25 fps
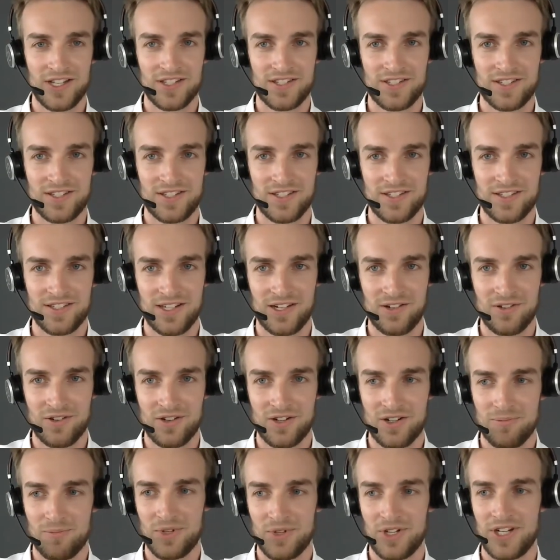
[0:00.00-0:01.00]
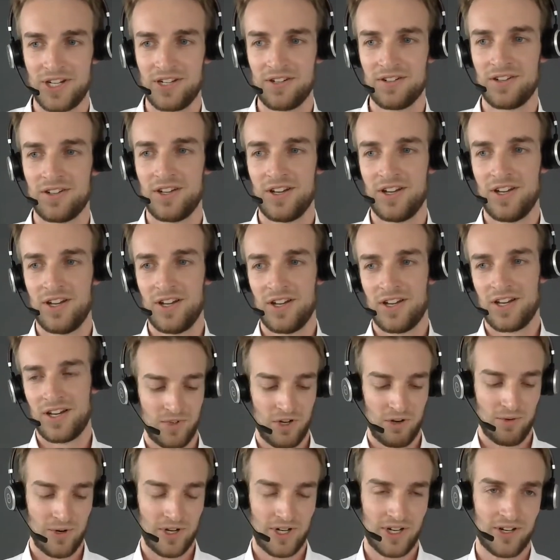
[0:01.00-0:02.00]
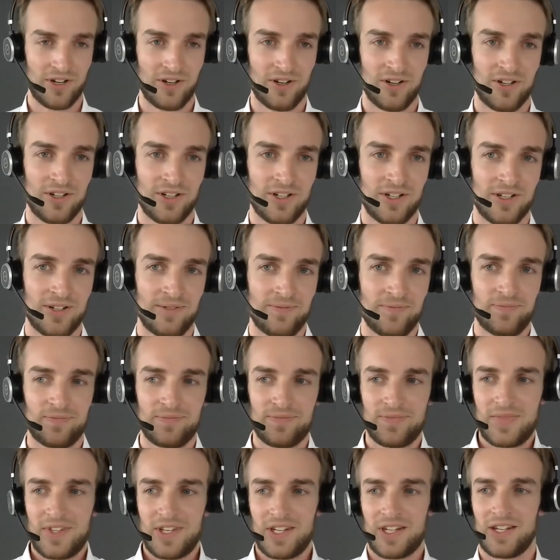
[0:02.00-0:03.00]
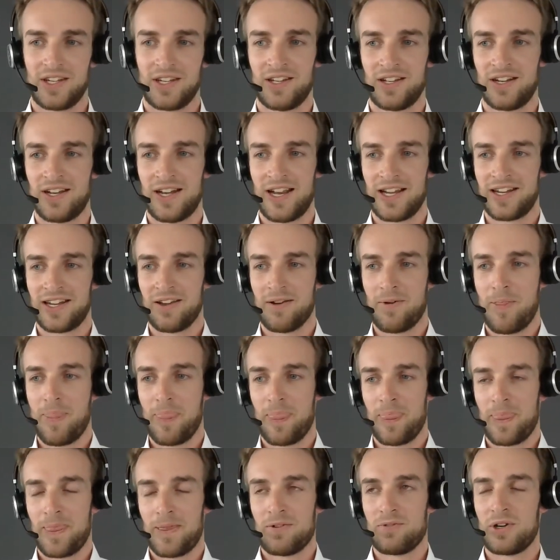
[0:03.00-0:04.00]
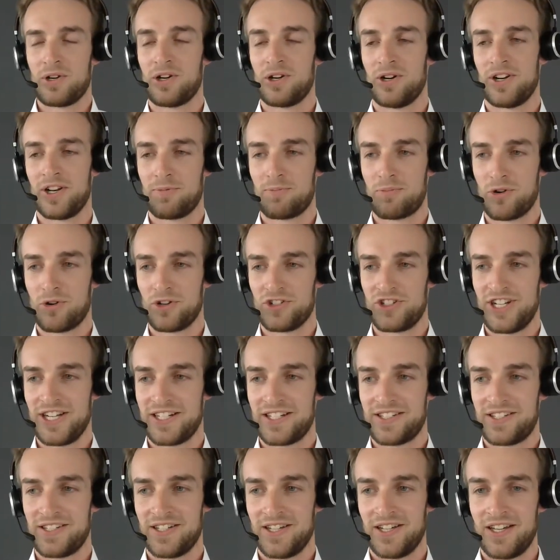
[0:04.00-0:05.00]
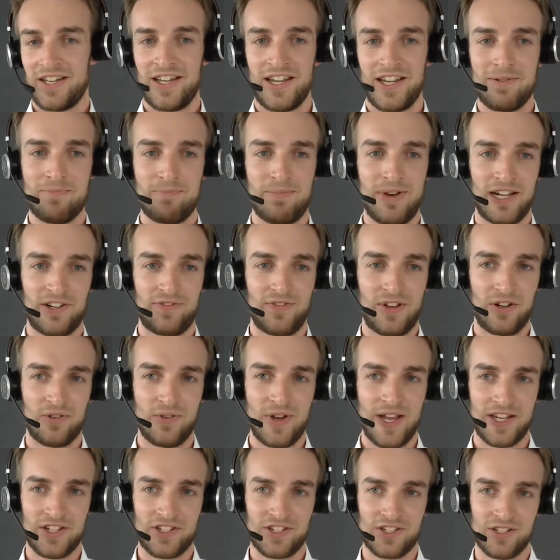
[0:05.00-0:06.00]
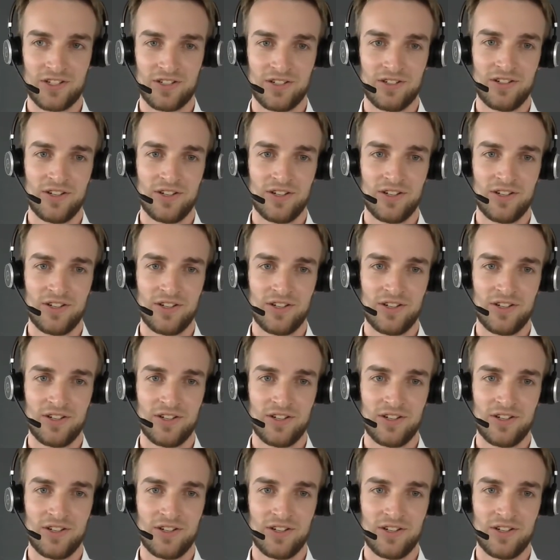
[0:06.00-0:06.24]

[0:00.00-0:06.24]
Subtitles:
as our company, we're working on we call it project impact valuation.